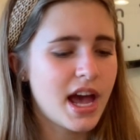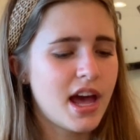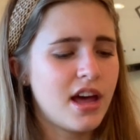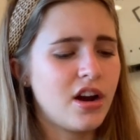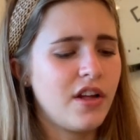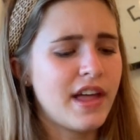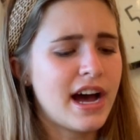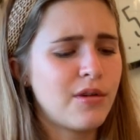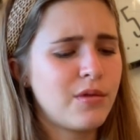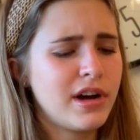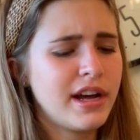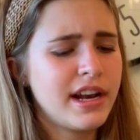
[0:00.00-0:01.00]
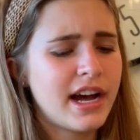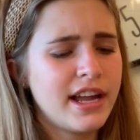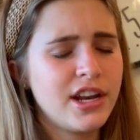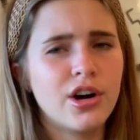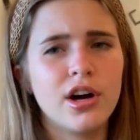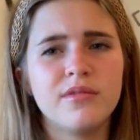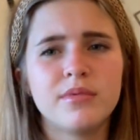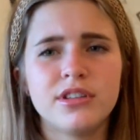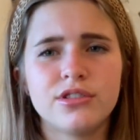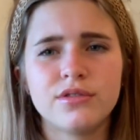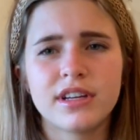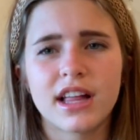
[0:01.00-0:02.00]
And on that one, I know I've been
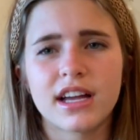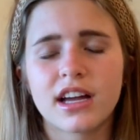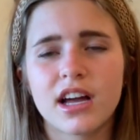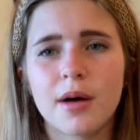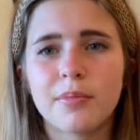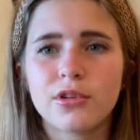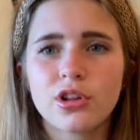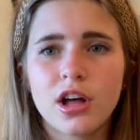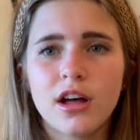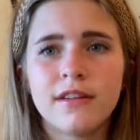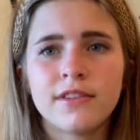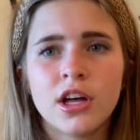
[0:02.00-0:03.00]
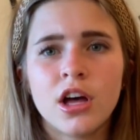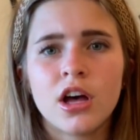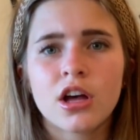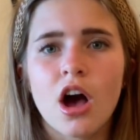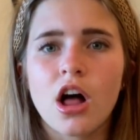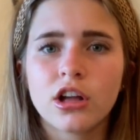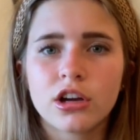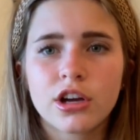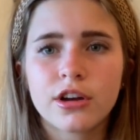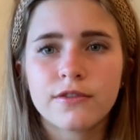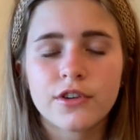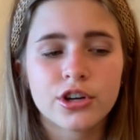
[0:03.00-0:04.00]
doing like a couple of color
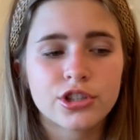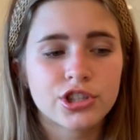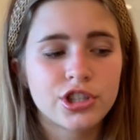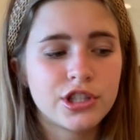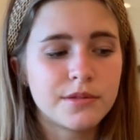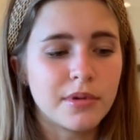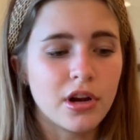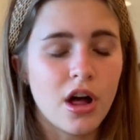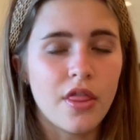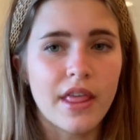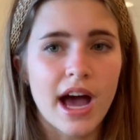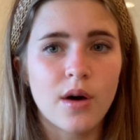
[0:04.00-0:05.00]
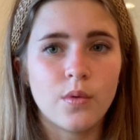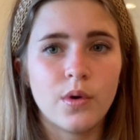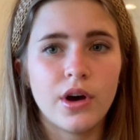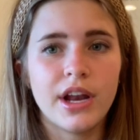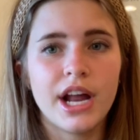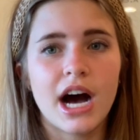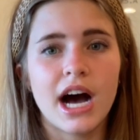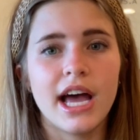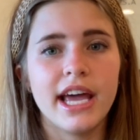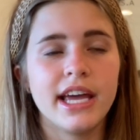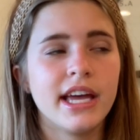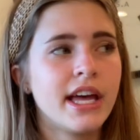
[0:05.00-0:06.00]
conversions, but on that one,
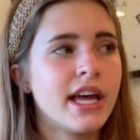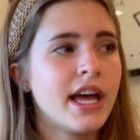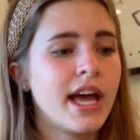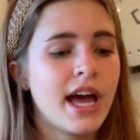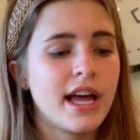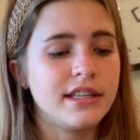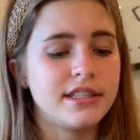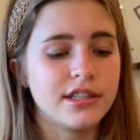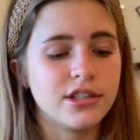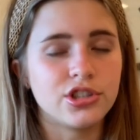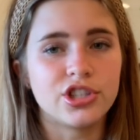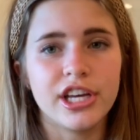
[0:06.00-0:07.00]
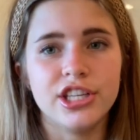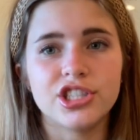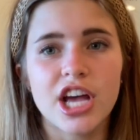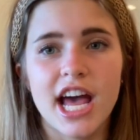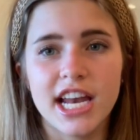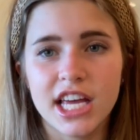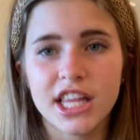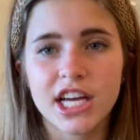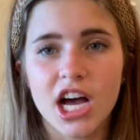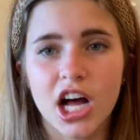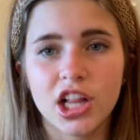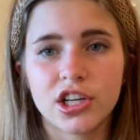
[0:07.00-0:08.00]
I didn't change any of the
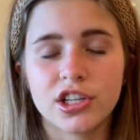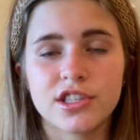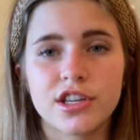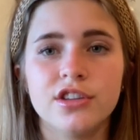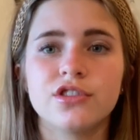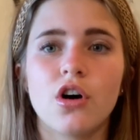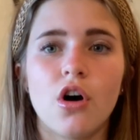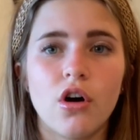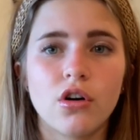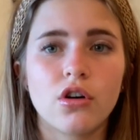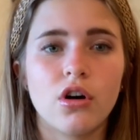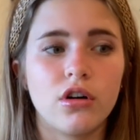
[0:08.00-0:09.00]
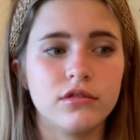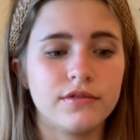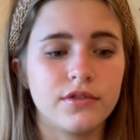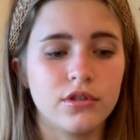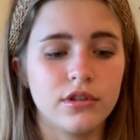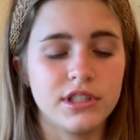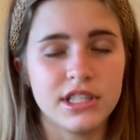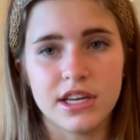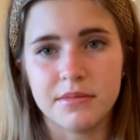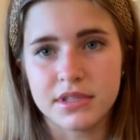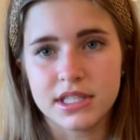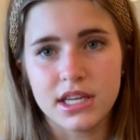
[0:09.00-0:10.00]
colors. It is all called for
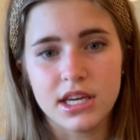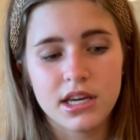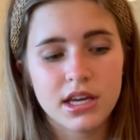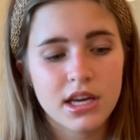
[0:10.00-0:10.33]
DMC